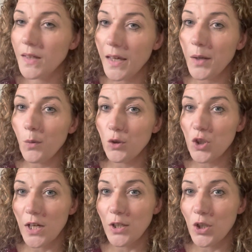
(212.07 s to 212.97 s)
It will
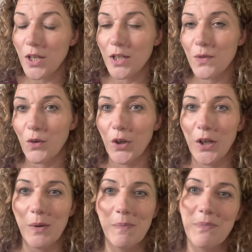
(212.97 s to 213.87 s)
change things for
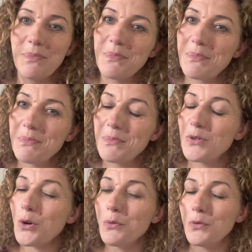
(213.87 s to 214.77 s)
you.
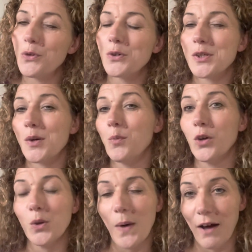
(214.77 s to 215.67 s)
Don't focus on
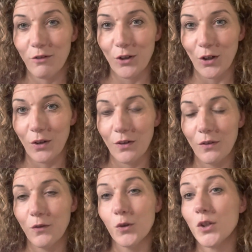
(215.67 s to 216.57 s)
what you haven't got.
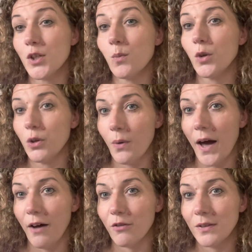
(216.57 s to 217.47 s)
Focus on what you
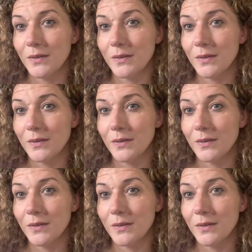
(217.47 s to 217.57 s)
have.